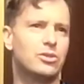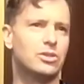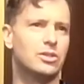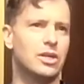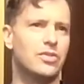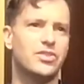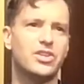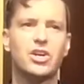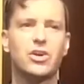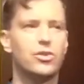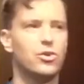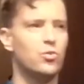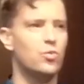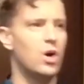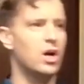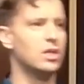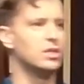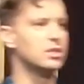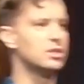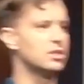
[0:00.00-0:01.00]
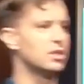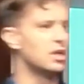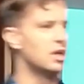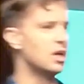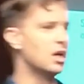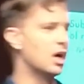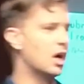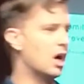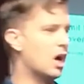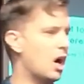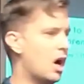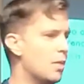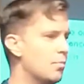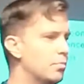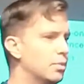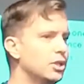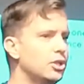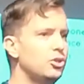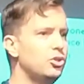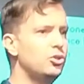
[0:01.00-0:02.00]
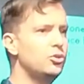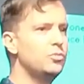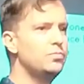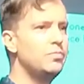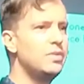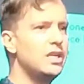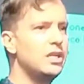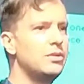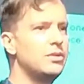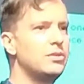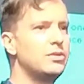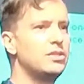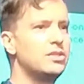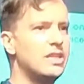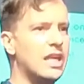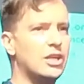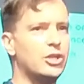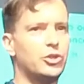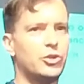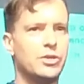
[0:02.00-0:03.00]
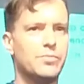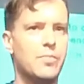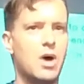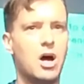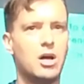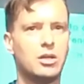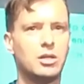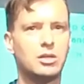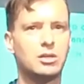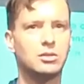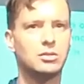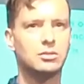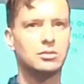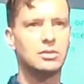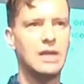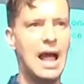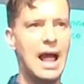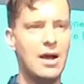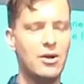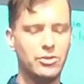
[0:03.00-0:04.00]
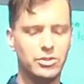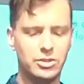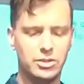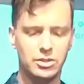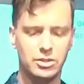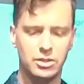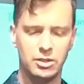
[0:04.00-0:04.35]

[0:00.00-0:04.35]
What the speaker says: and the other wants a blue mid-century modern house,